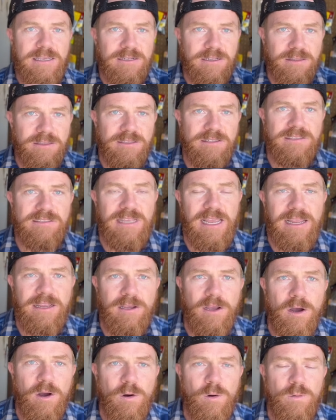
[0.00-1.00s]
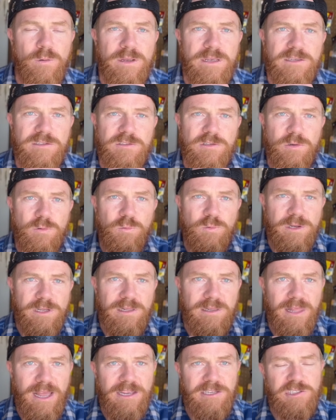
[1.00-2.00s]
to the Senko is to
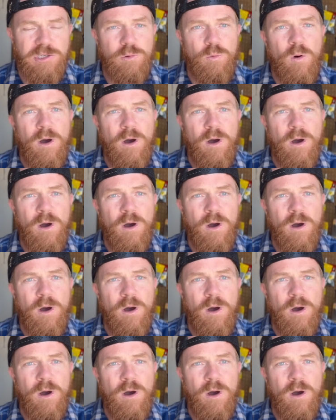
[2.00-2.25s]
realize you